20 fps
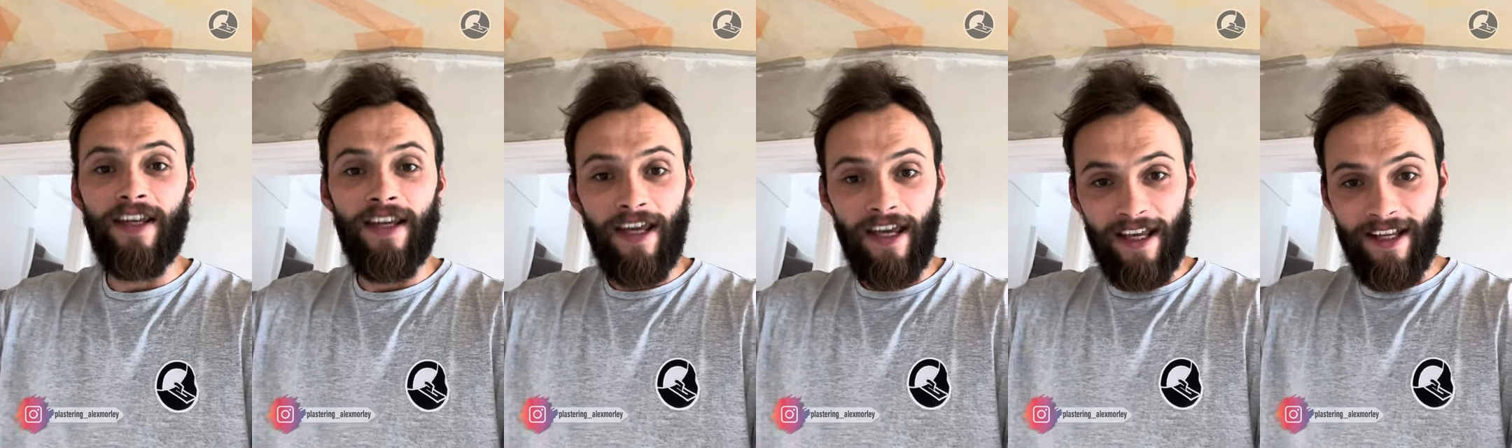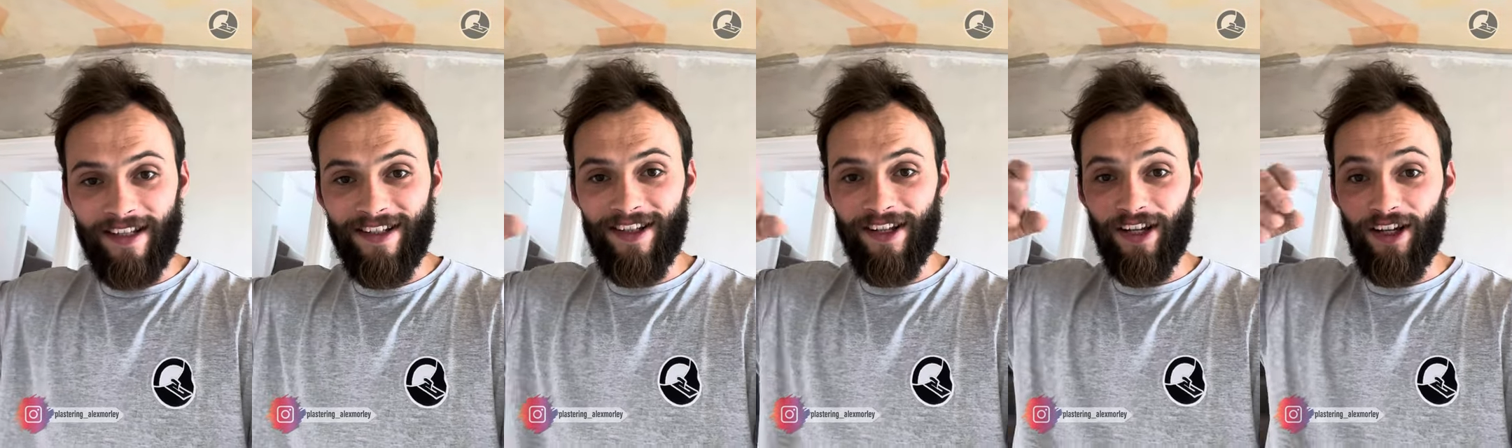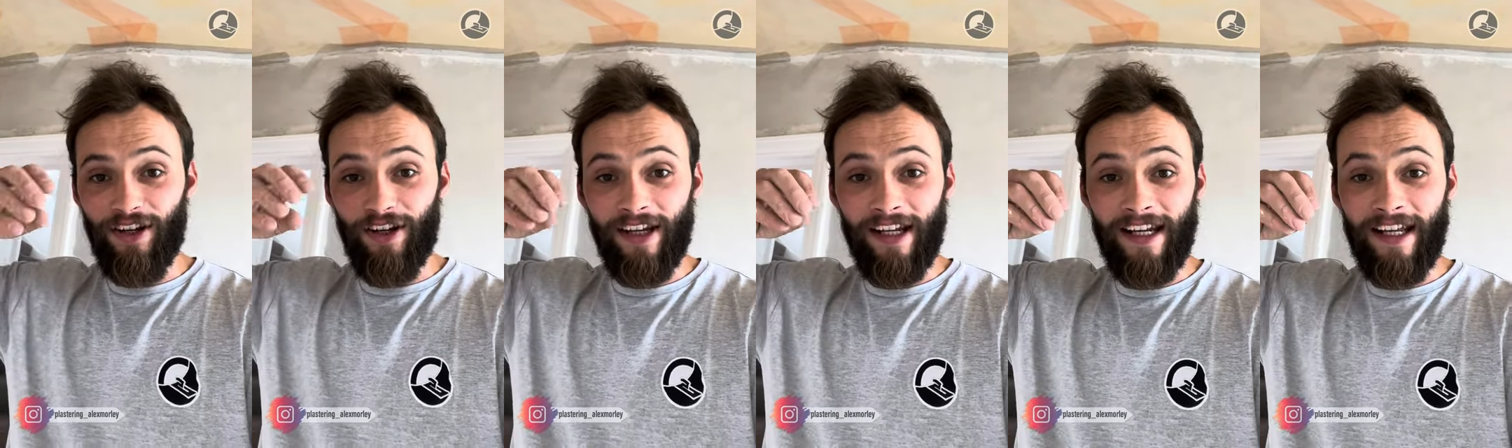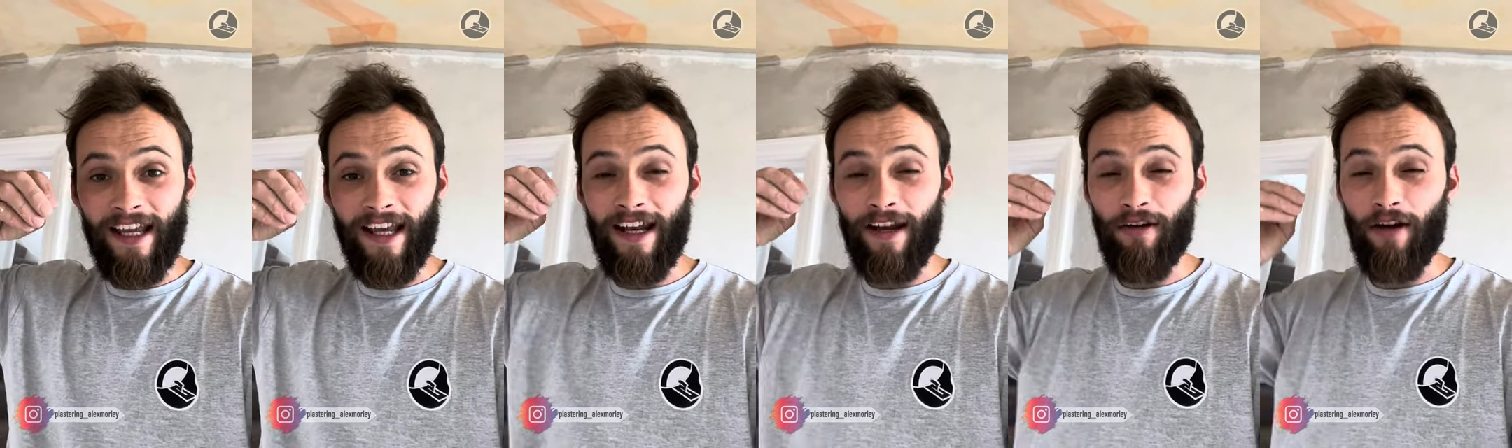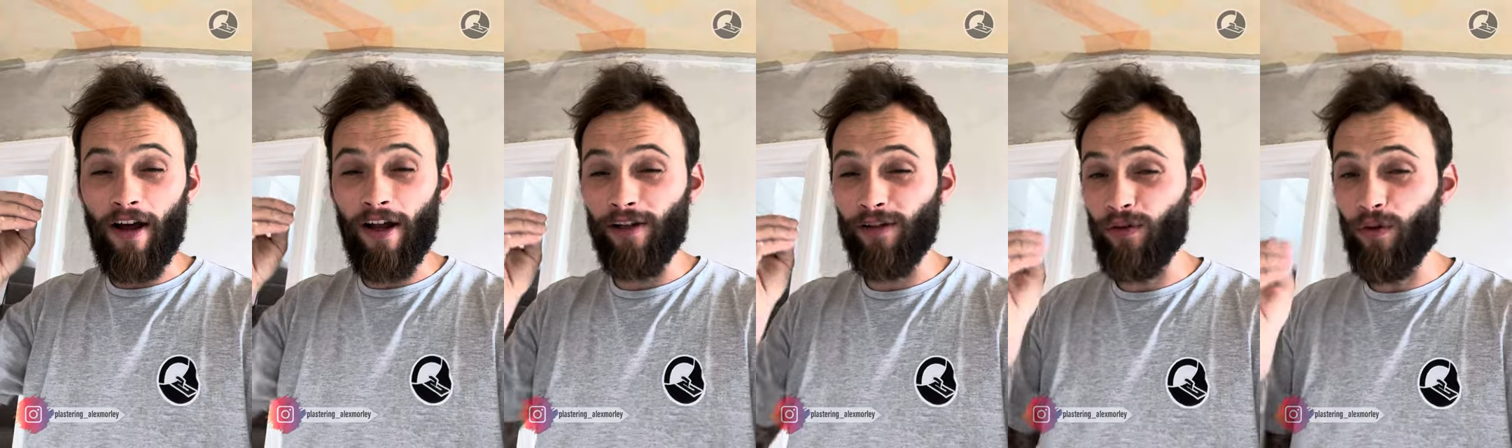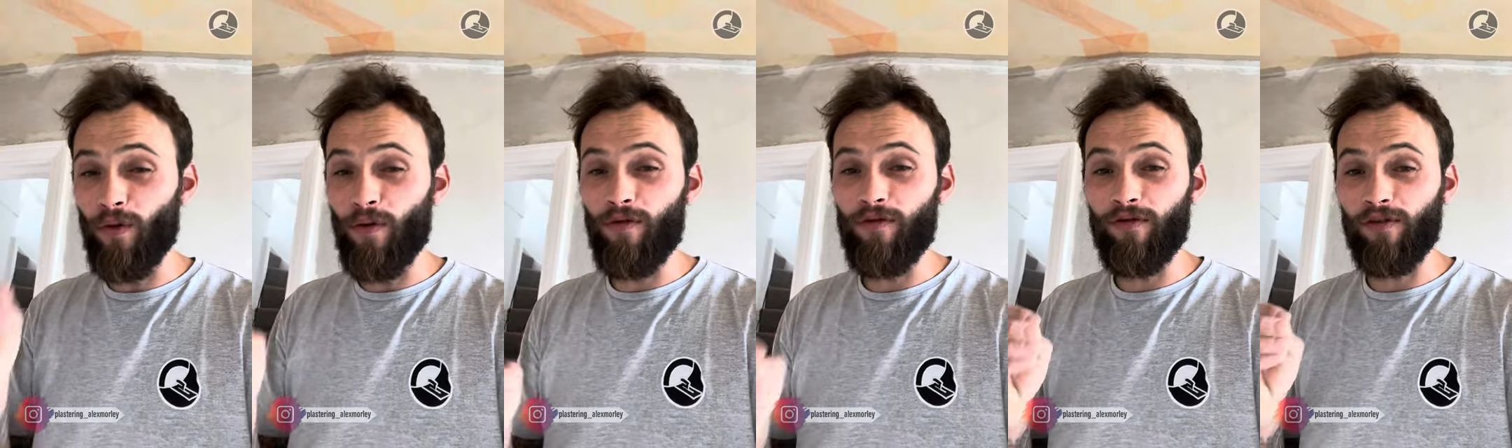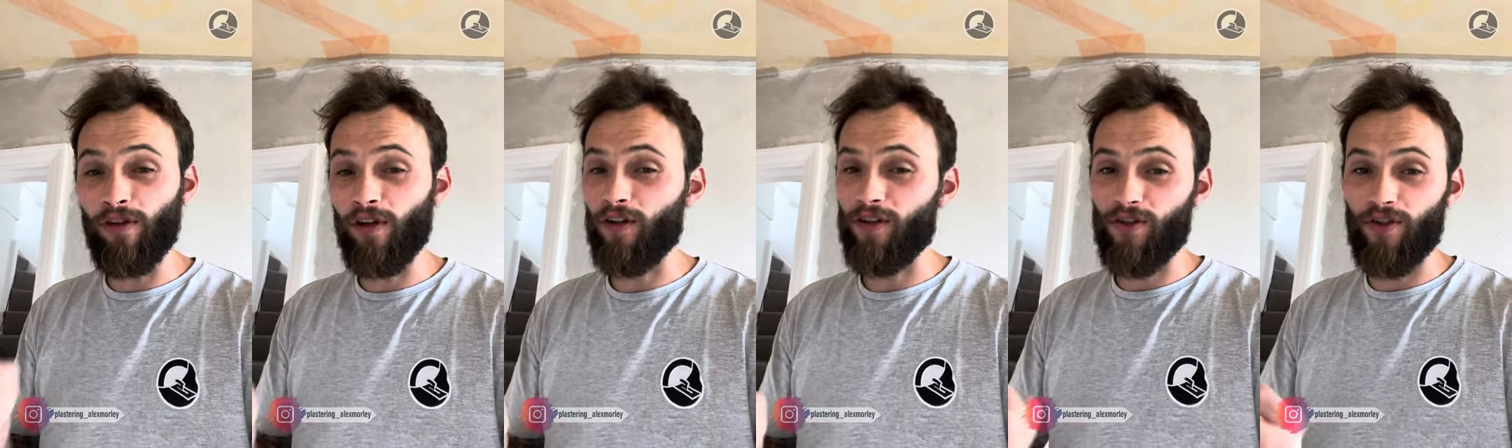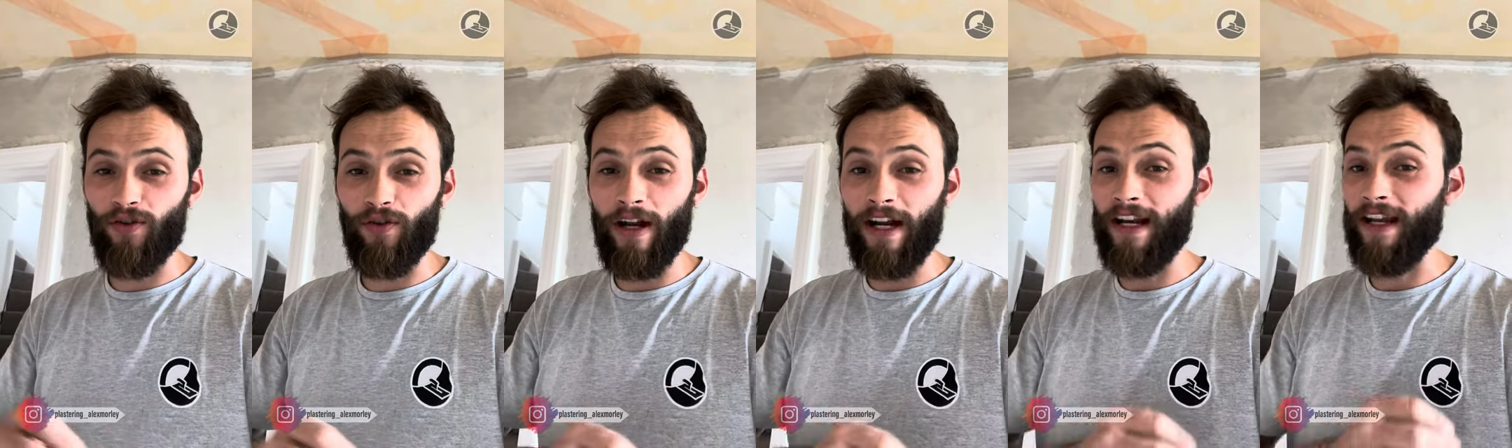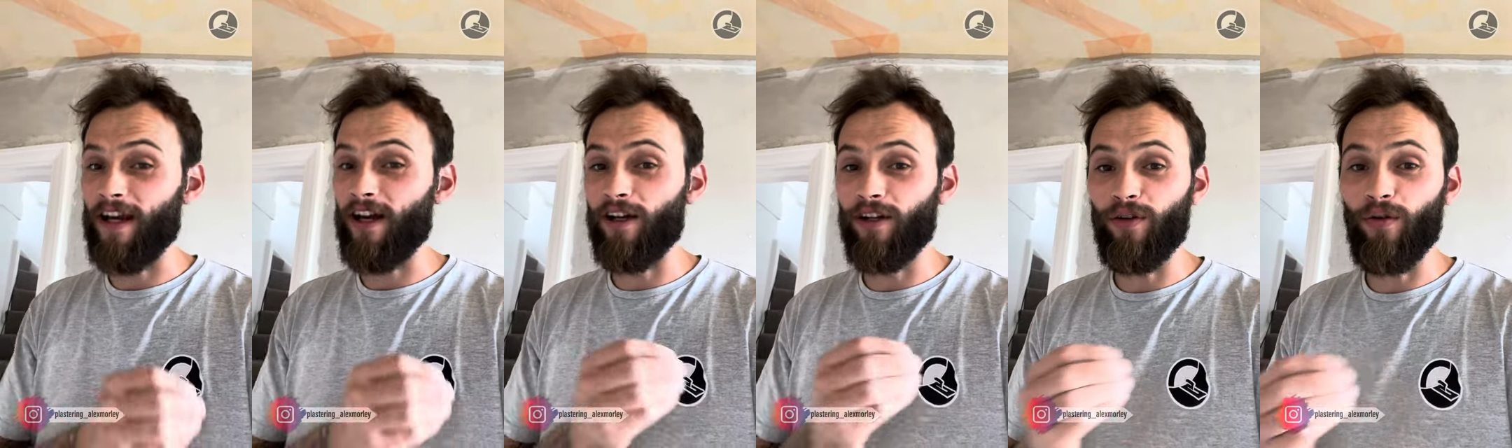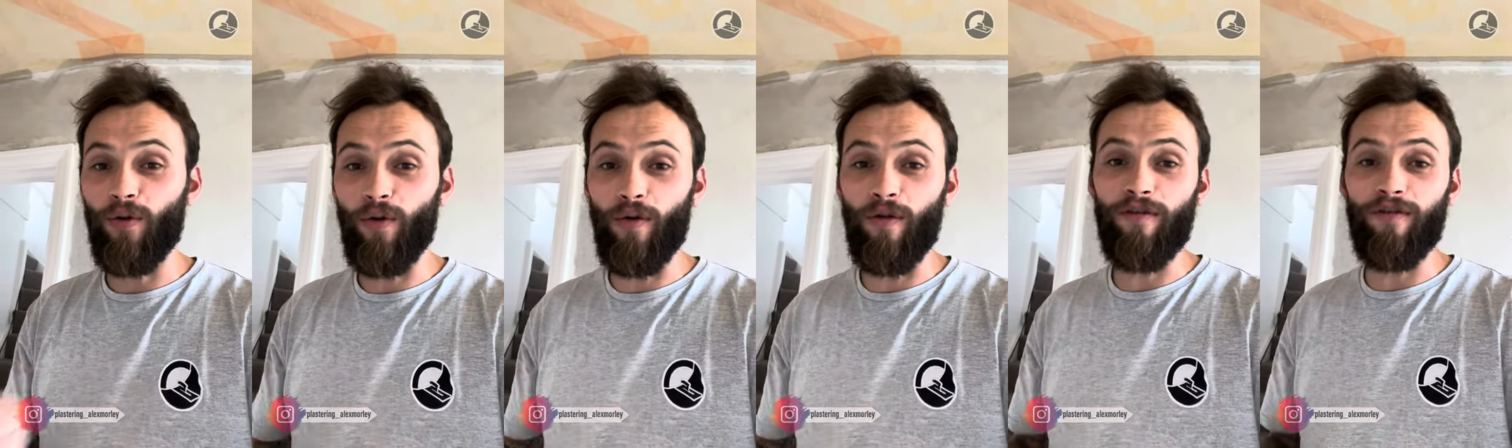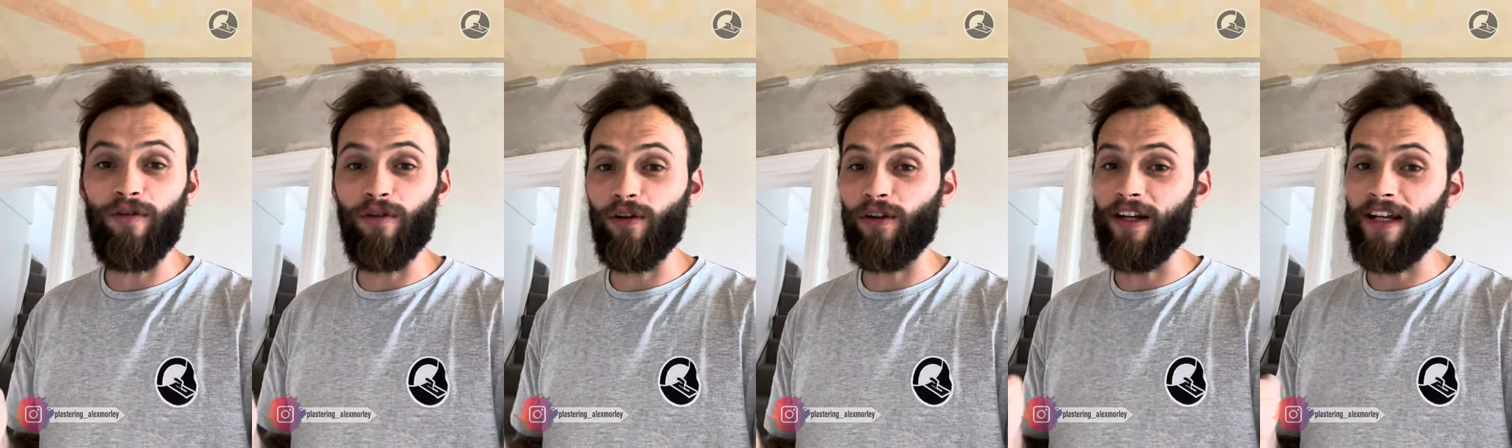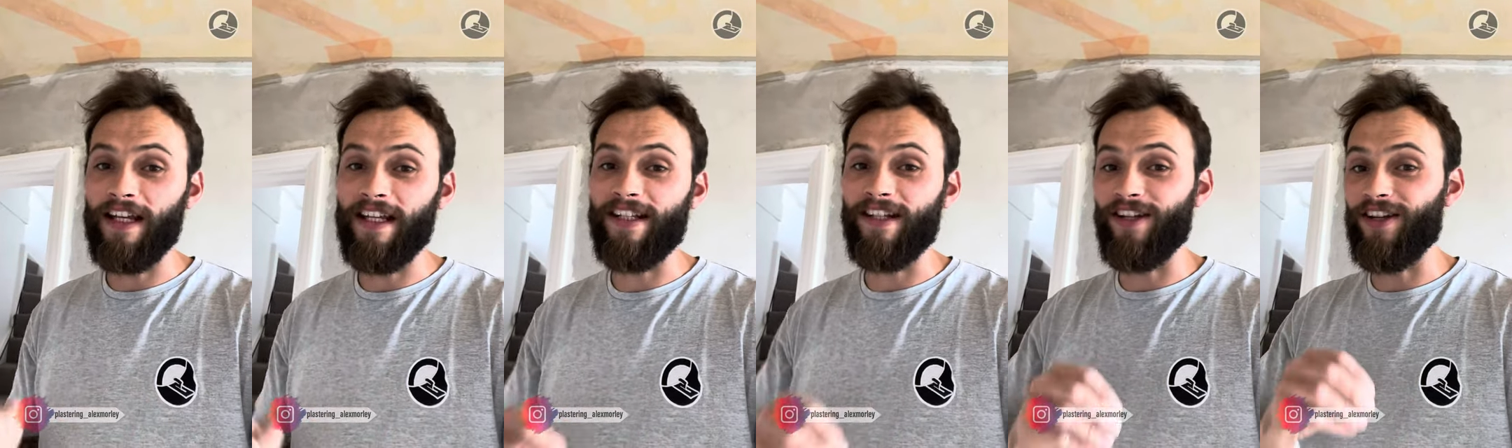is that you're gonna get it an awful lot straighter, an awful lot easier.